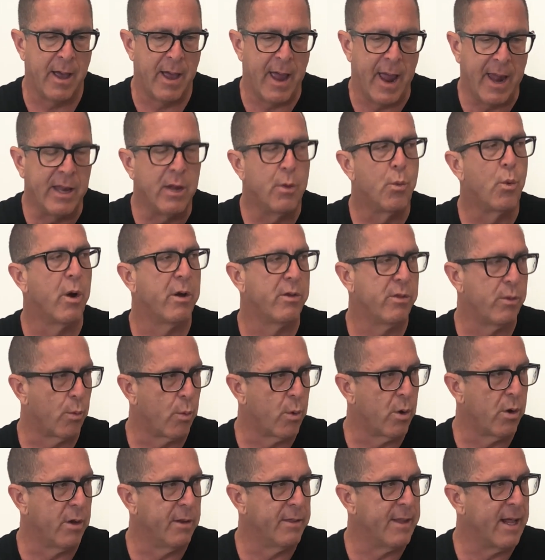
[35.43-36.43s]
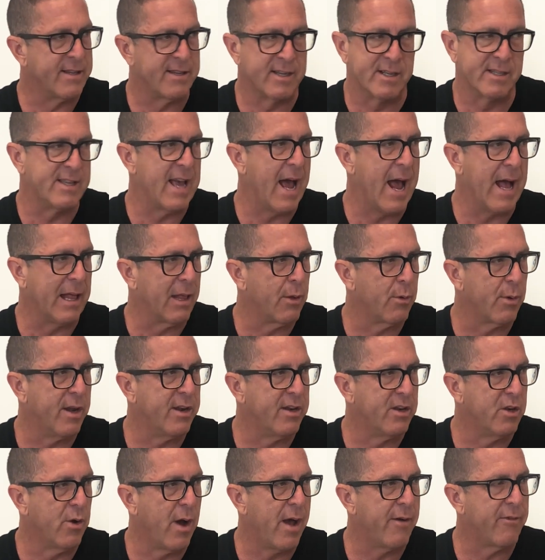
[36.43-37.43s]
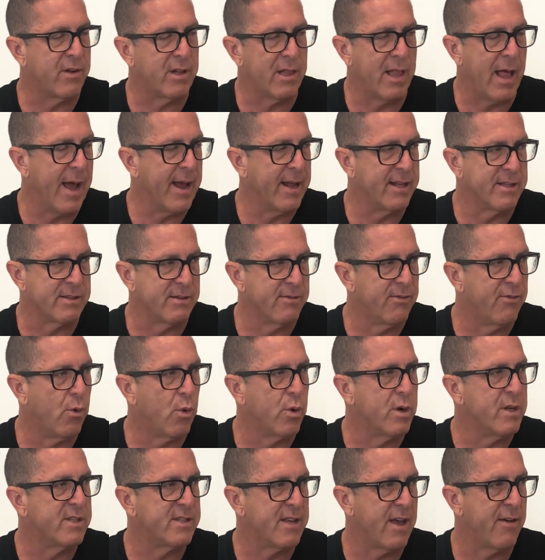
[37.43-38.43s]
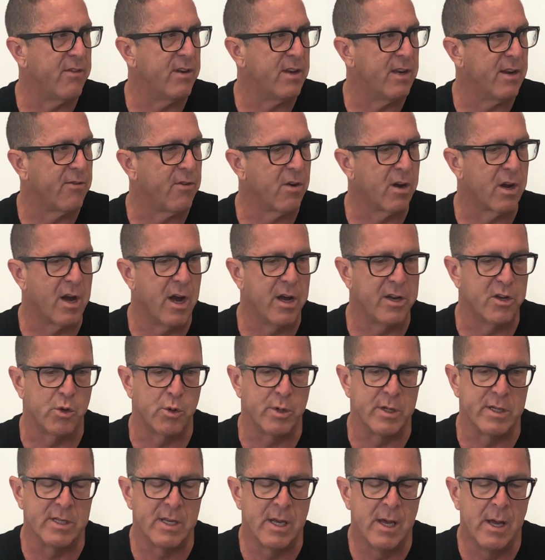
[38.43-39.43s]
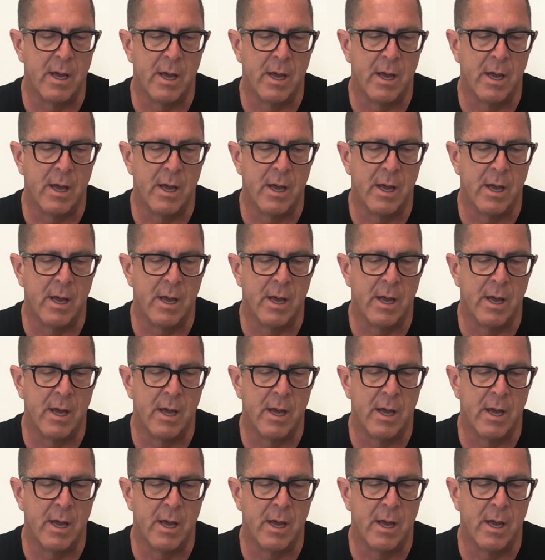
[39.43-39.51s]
anywhere in the world. That's exactly what I do. I have clients in 47 different countries.